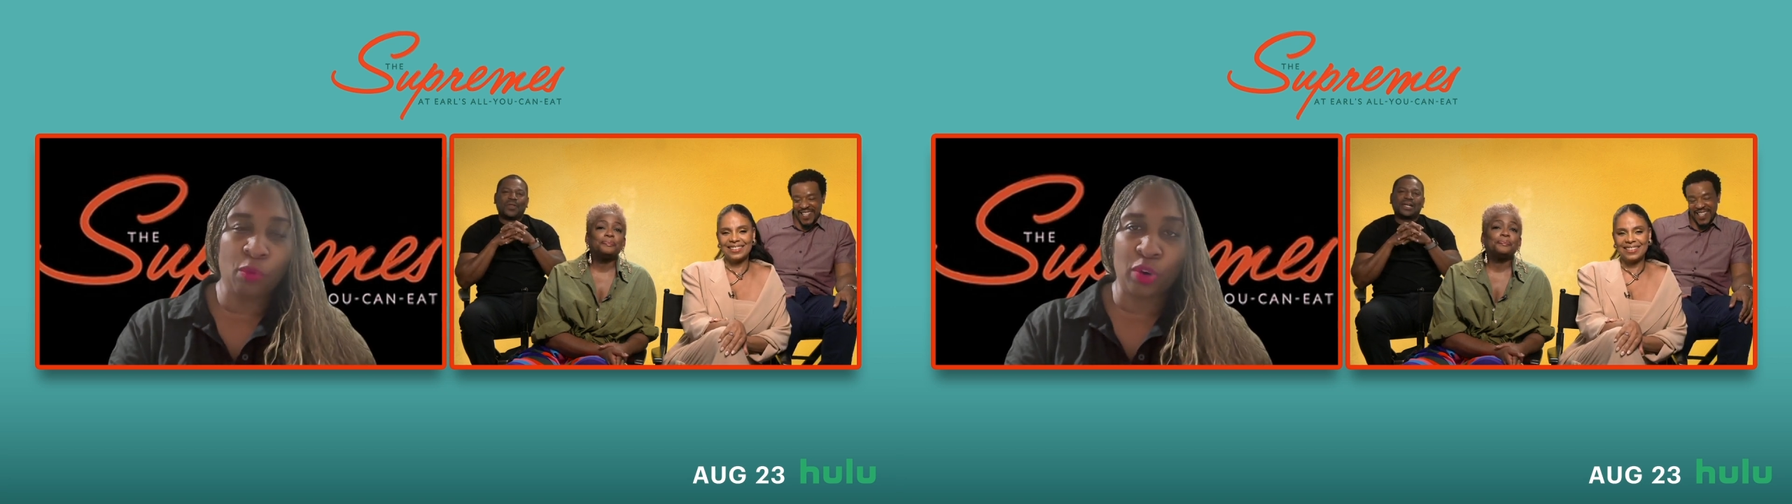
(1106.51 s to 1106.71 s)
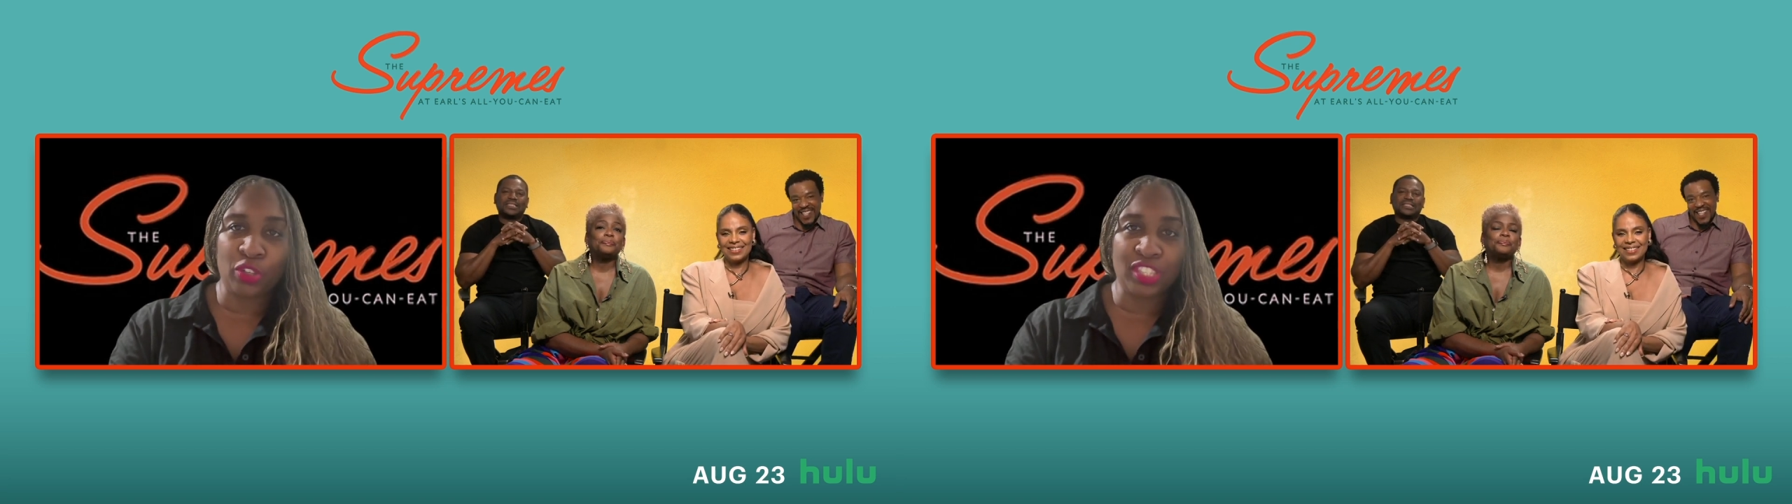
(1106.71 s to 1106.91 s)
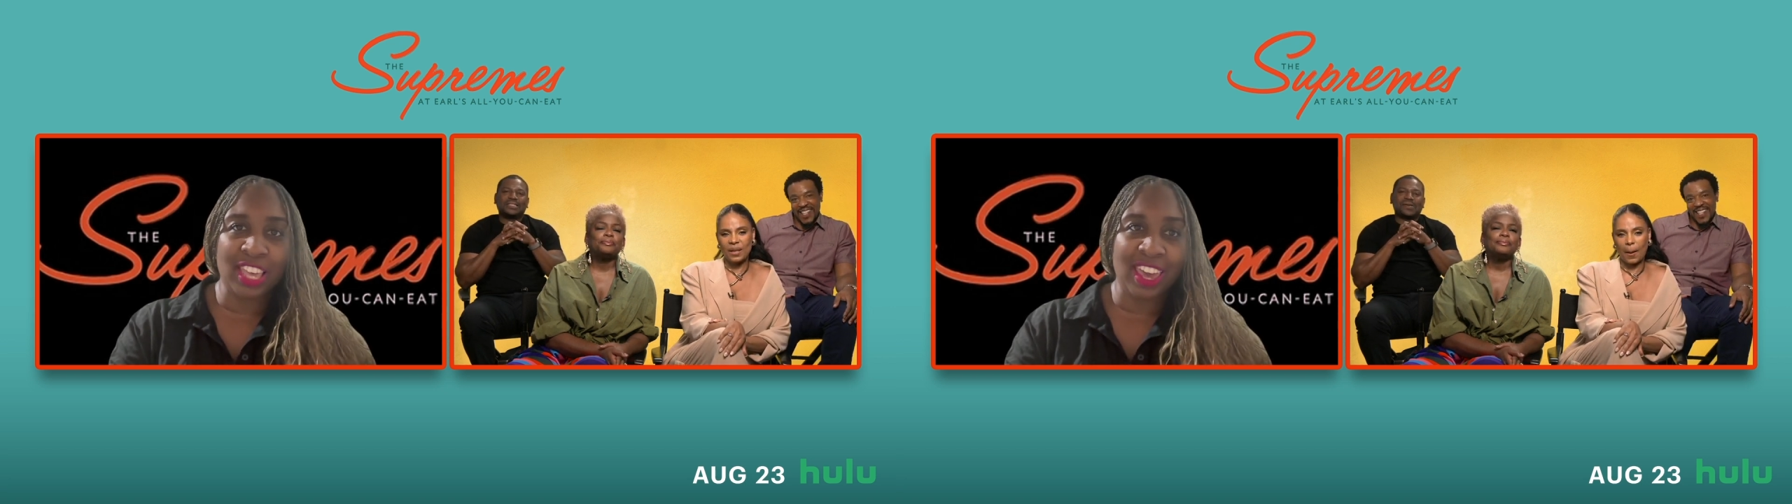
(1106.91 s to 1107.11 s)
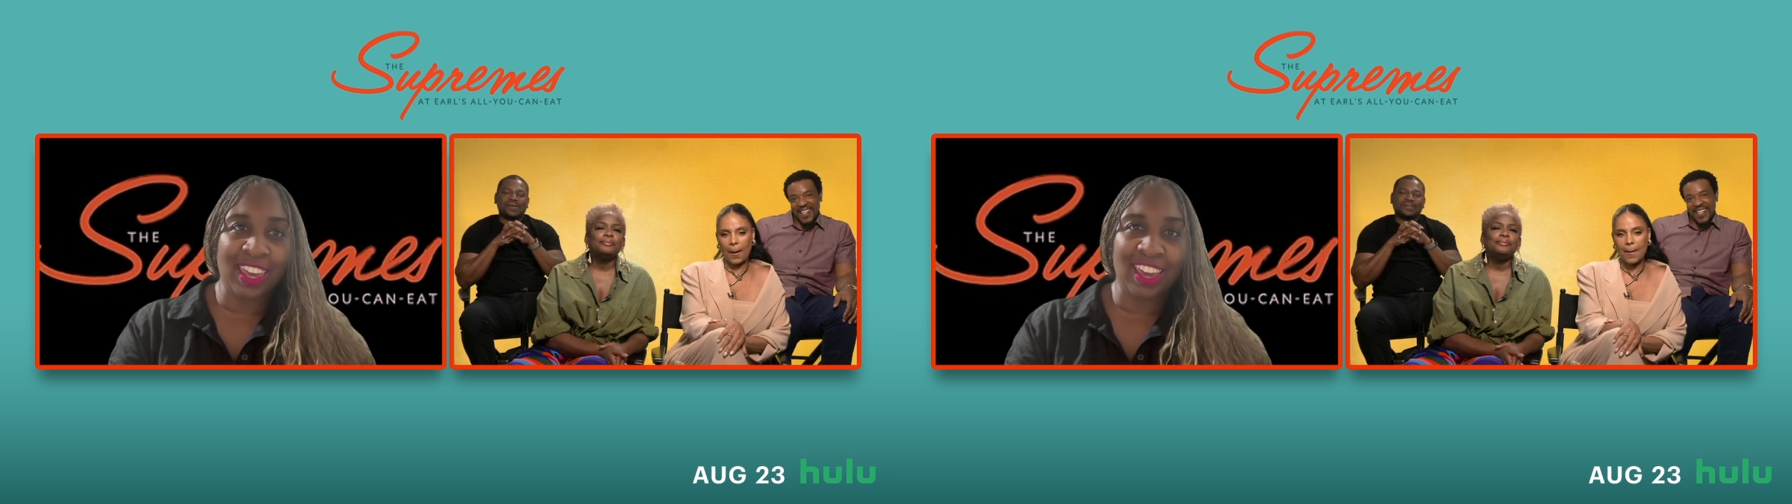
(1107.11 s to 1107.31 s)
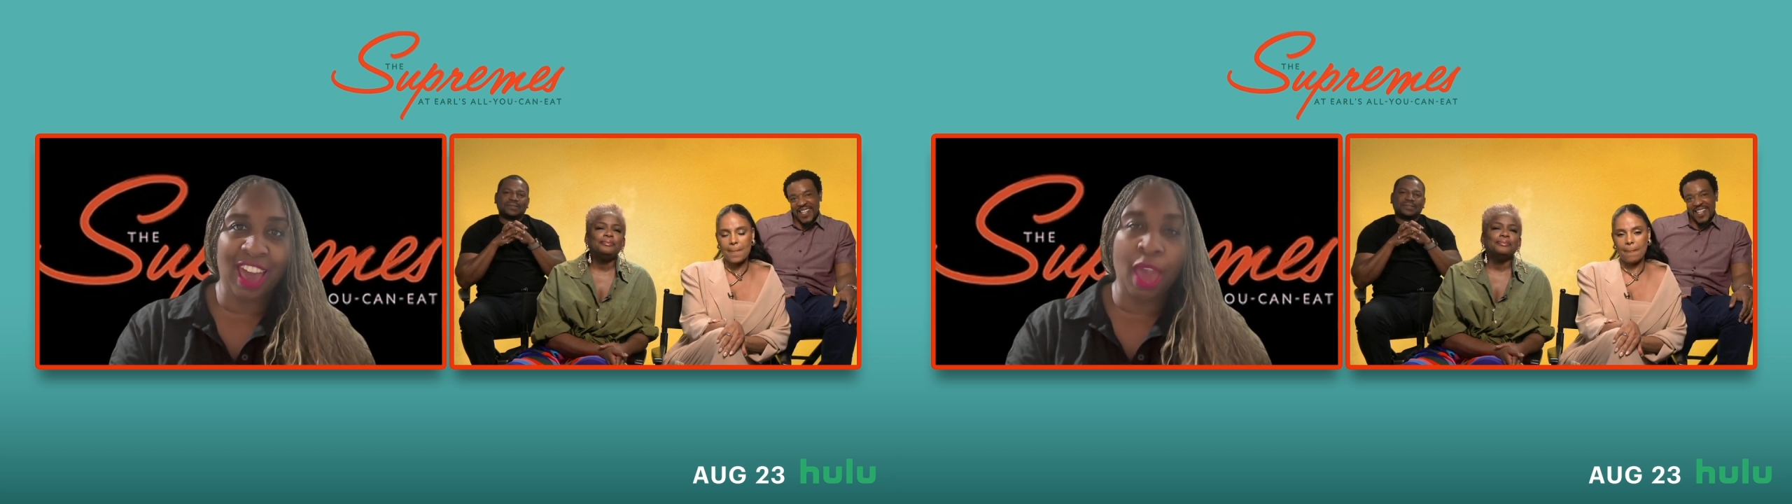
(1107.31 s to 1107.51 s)
will
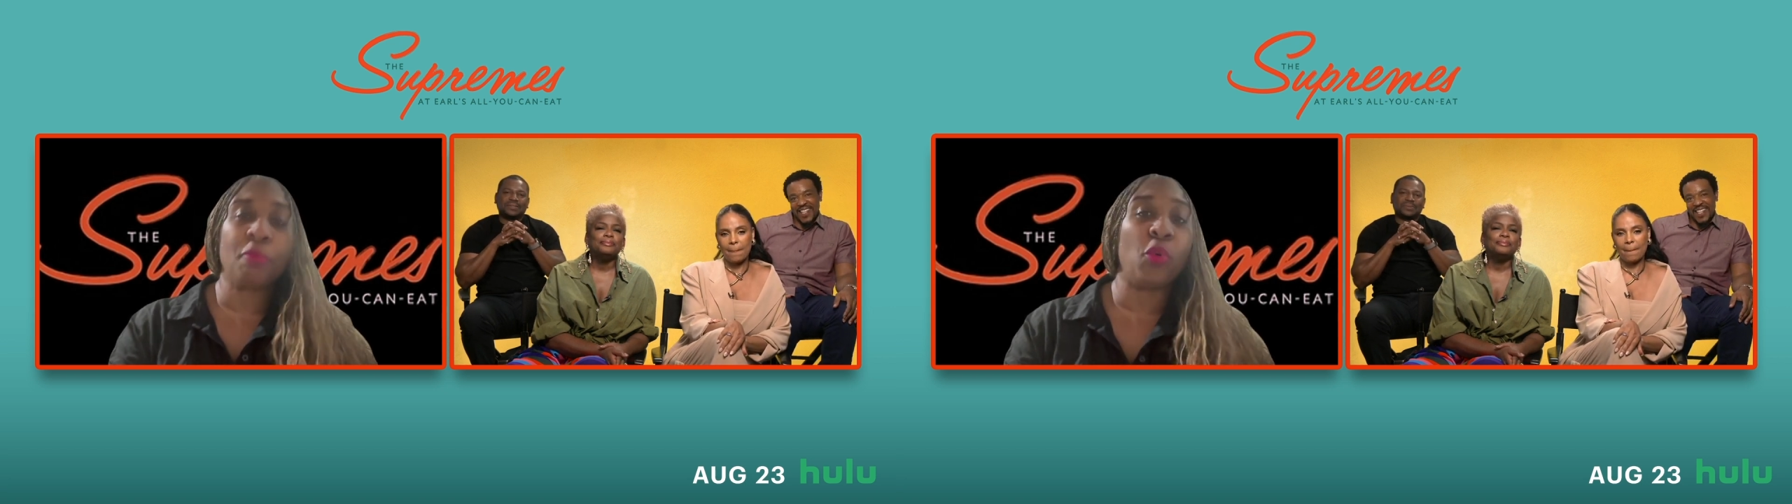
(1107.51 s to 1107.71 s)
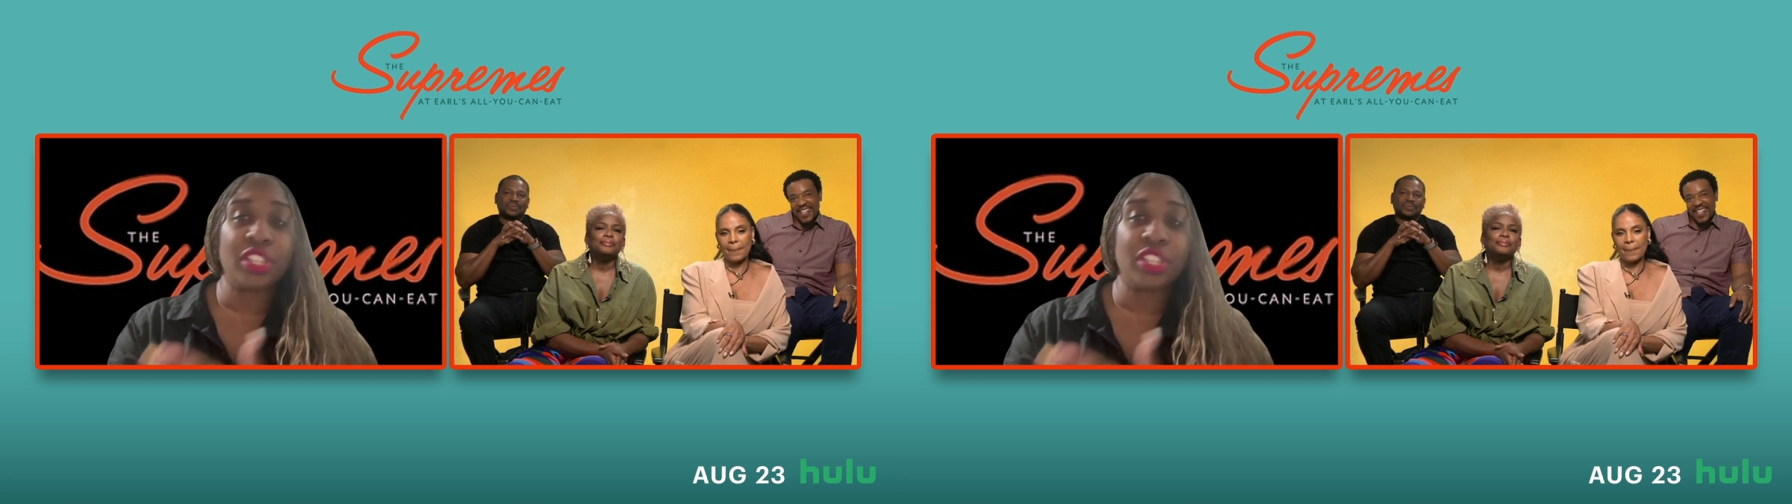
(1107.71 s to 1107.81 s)
say I'm